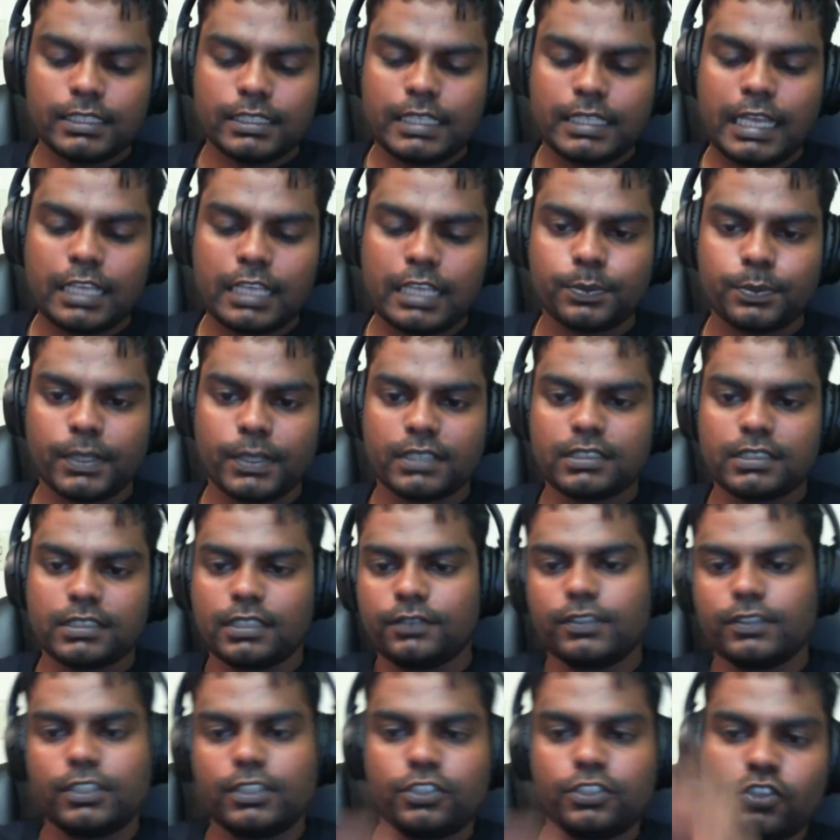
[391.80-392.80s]
aspect of
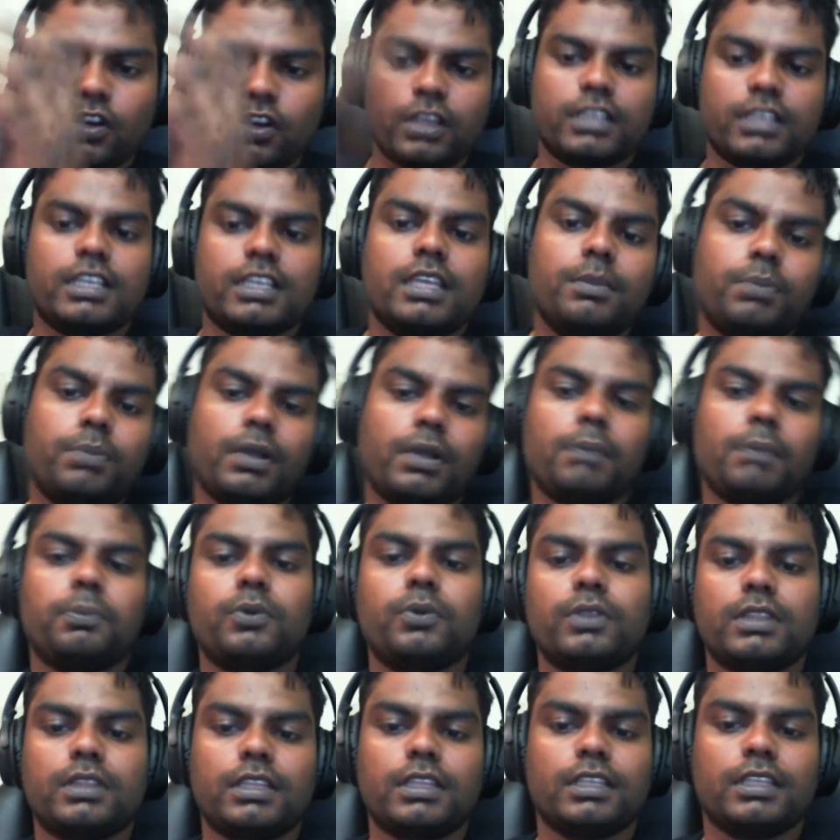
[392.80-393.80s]
it, trying to keep up
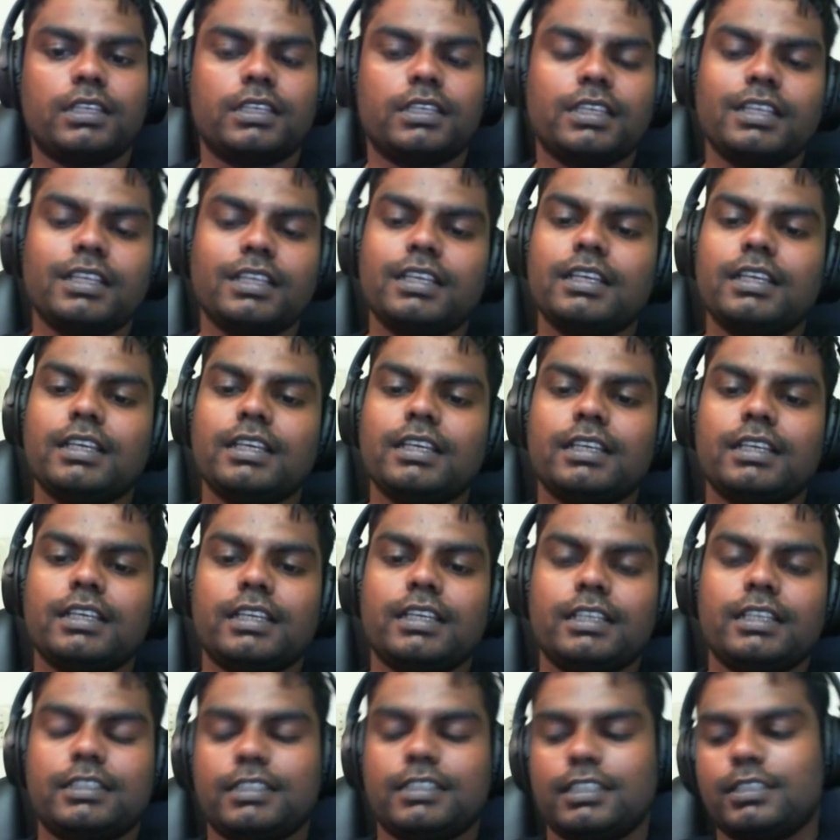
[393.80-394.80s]
with it.
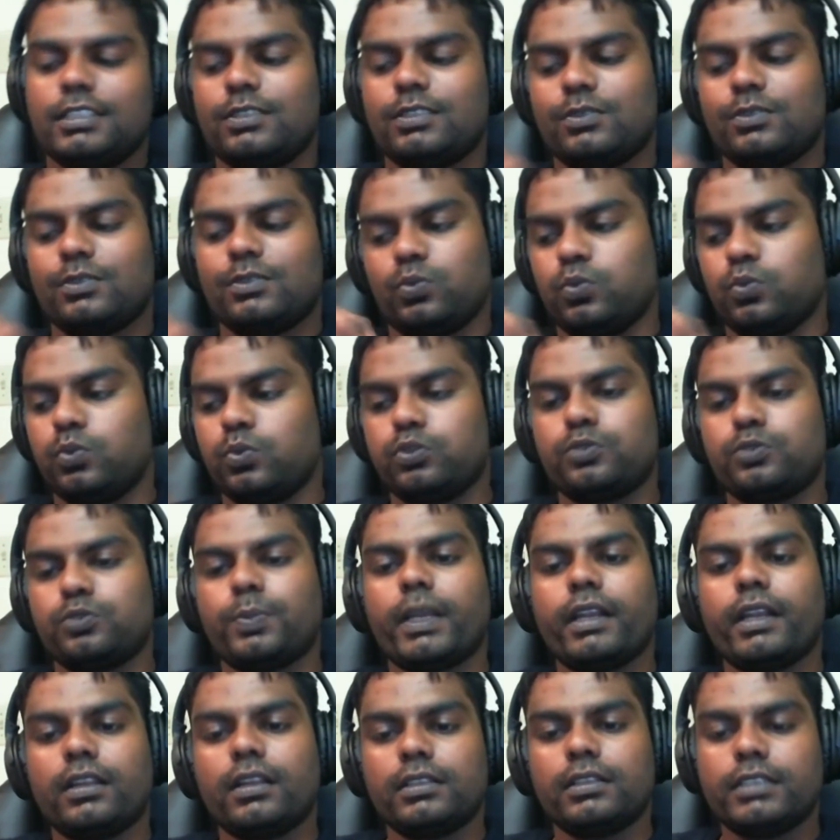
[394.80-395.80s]
It just
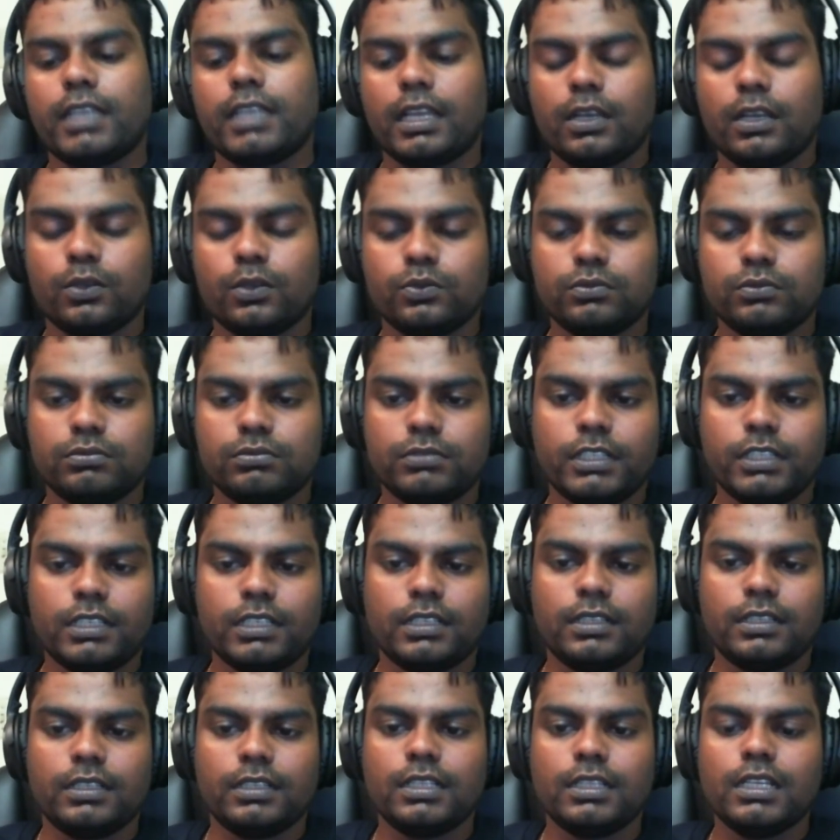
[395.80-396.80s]
spiraled
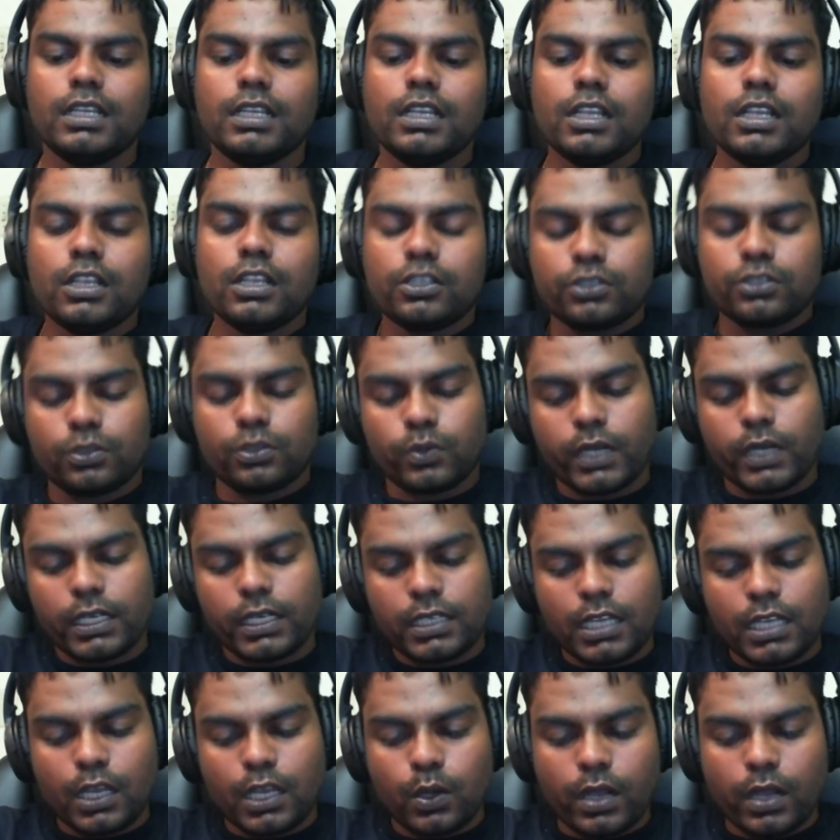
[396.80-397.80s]
downhill. So right
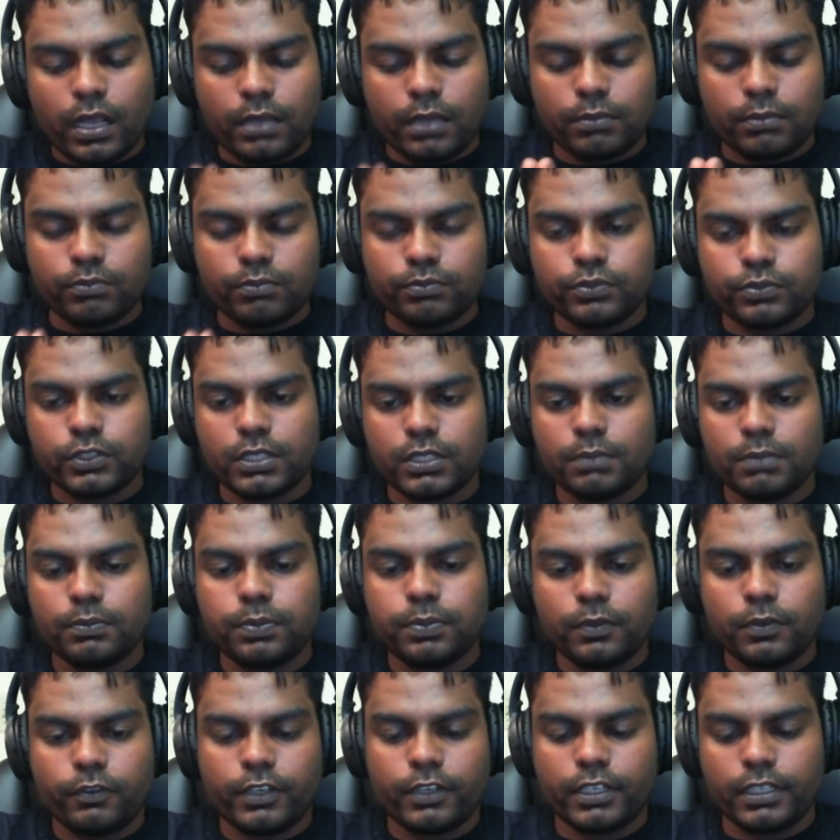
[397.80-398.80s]
now I'm
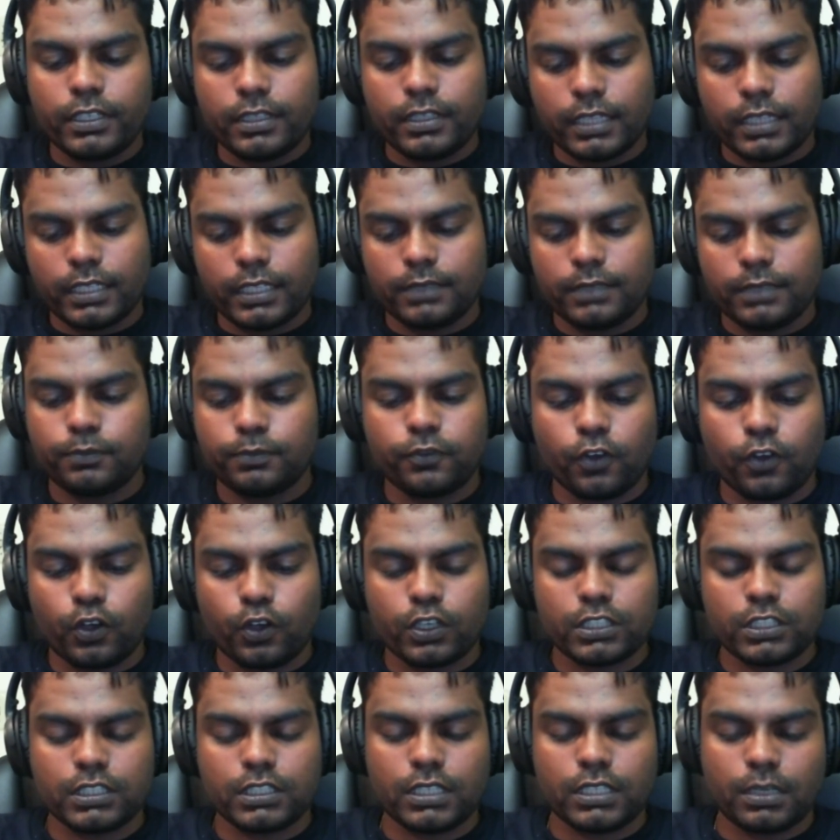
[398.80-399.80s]
simply very like
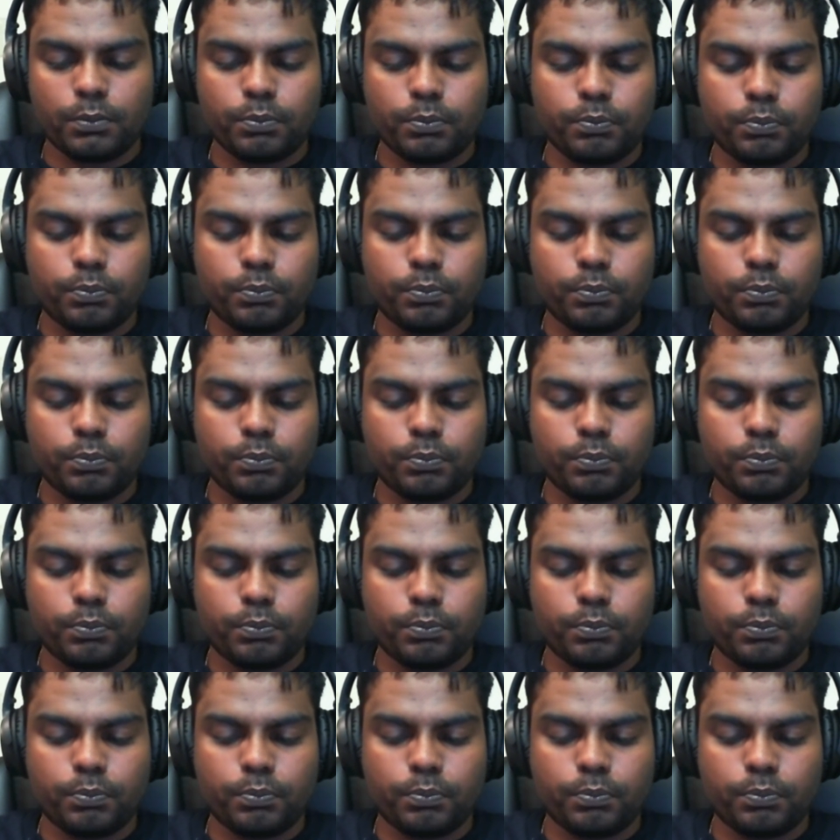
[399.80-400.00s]
focusing on